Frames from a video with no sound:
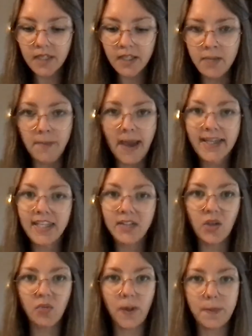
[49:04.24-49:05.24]

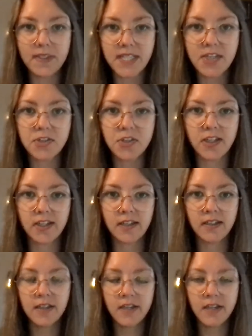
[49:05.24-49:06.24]
immaculate
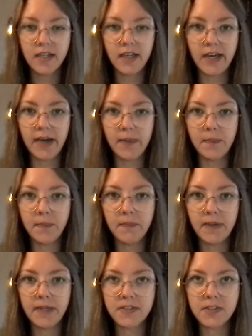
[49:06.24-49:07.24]
reputation,
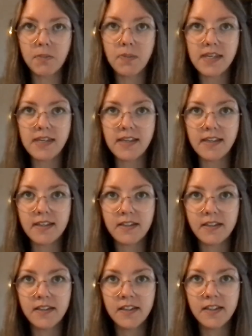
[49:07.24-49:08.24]
and to be
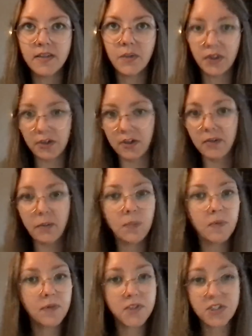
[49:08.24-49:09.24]
with her,
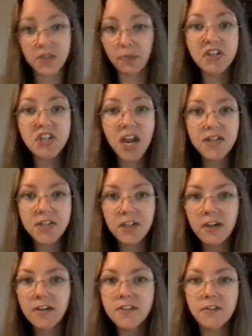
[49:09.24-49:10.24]
she's a
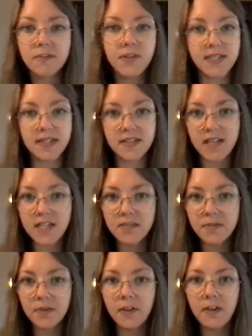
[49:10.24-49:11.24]
projector, to feel
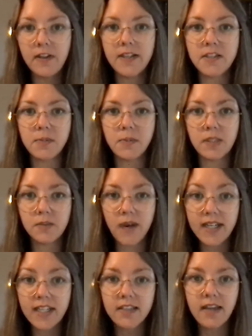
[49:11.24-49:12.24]
successful and to be
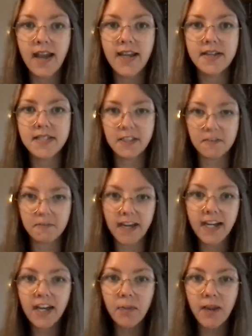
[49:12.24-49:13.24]
recognized and
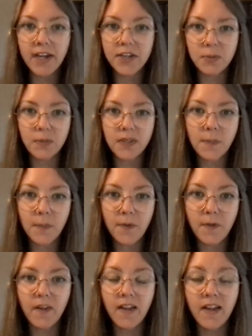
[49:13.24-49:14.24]
invited by other
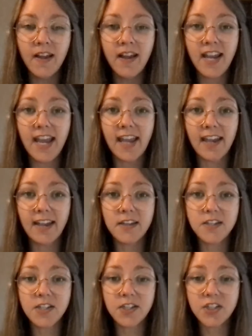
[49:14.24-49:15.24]
people.
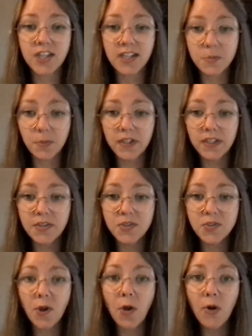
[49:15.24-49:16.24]
And she is putting
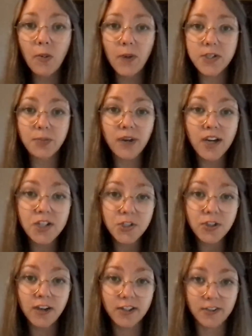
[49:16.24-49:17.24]
so much
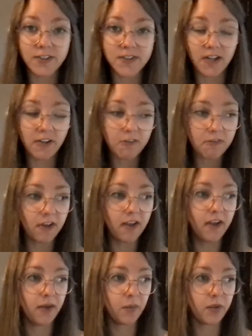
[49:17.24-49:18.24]
pressure on herself
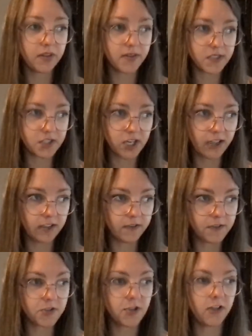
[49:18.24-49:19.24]
with this channel of
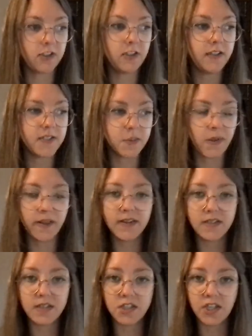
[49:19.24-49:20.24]
struggle, as well
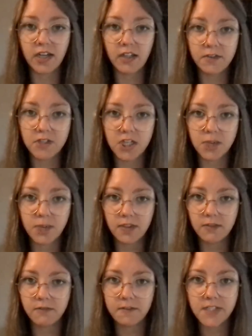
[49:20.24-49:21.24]
as the channel of judgment, the
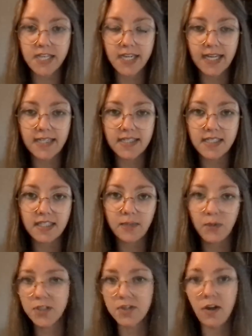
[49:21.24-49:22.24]
5818,
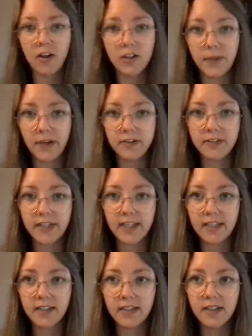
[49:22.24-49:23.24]
which is all about like